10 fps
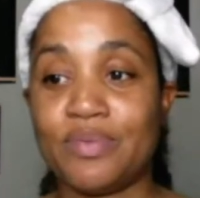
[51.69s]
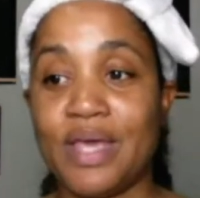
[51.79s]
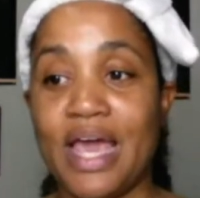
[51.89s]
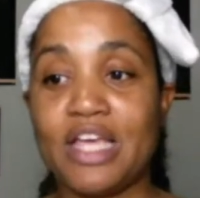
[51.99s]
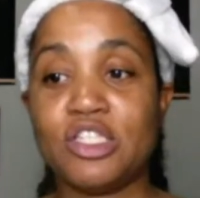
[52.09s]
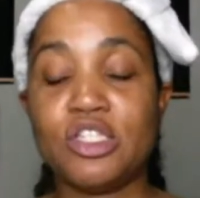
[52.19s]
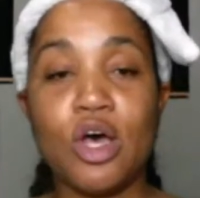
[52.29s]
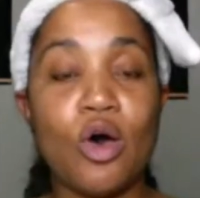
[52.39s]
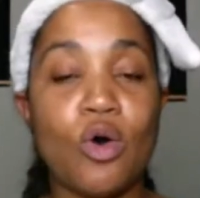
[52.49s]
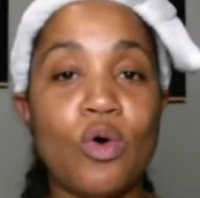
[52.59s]
Okay.
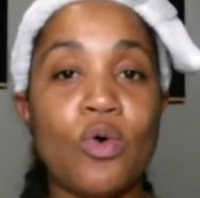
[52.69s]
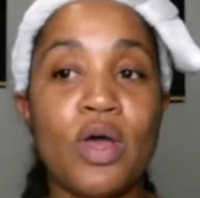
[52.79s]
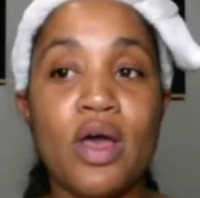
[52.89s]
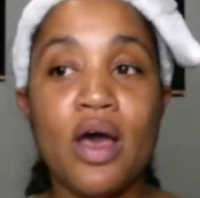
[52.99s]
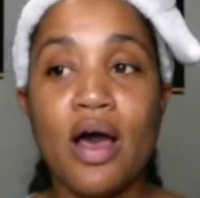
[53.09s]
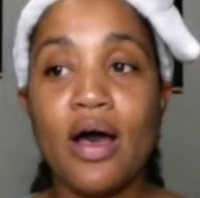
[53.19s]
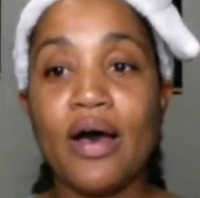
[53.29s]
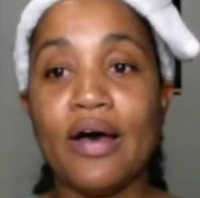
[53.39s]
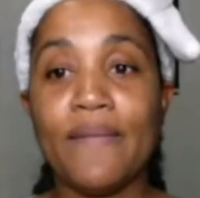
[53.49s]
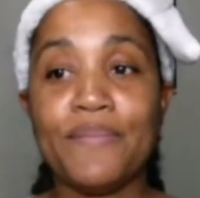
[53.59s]
So
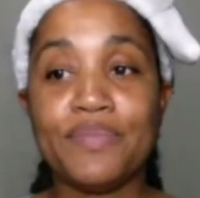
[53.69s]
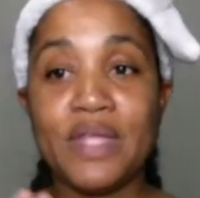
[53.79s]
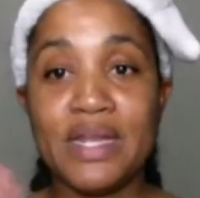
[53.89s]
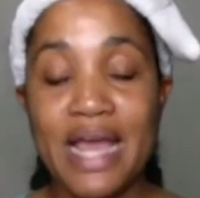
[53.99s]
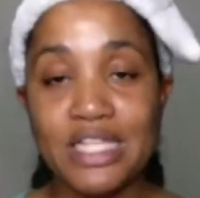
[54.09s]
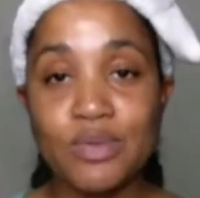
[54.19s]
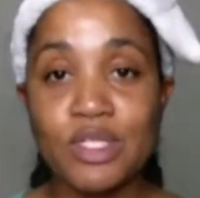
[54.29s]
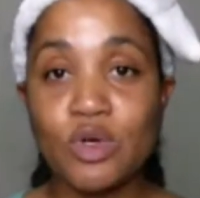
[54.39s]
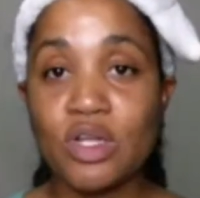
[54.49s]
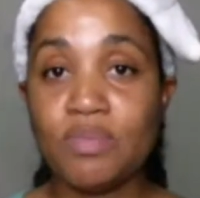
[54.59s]
the next one is
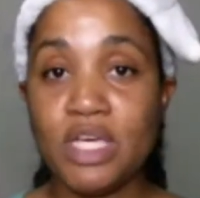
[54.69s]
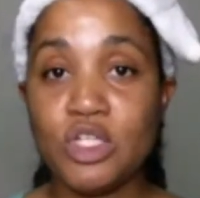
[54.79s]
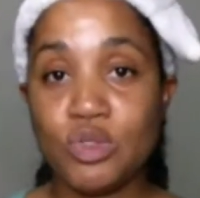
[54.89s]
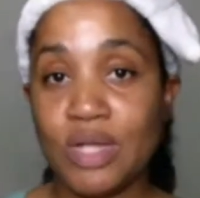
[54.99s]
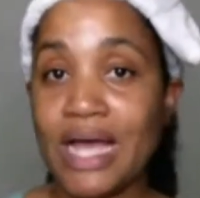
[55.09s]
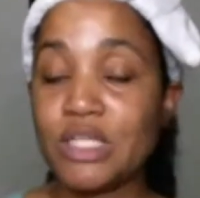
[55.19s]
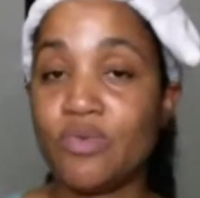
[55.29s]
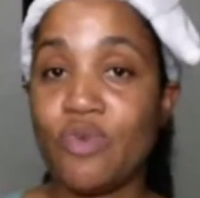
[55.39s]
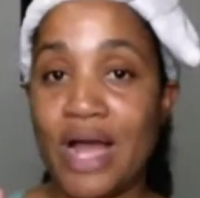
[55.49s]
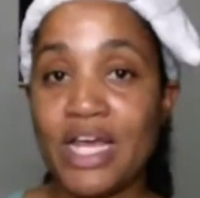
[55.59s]
going to be
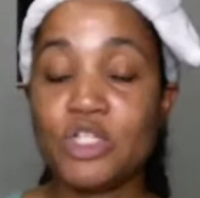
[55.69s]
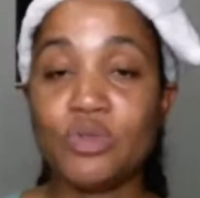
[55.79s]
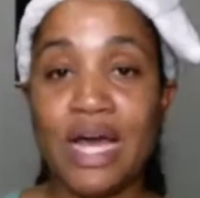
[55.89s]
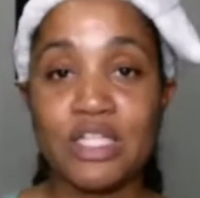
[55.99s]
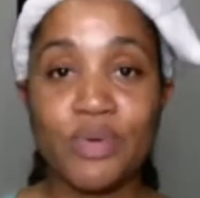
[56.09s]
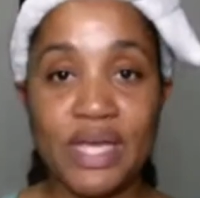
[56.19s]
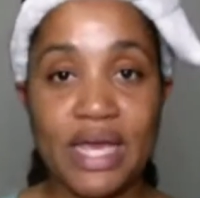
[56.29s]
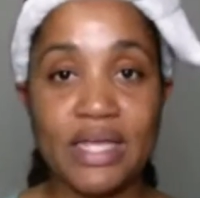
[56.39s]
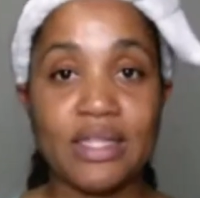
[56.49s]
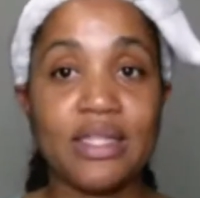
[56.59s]
Friday, July
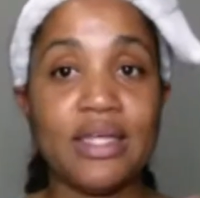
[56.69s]
28th,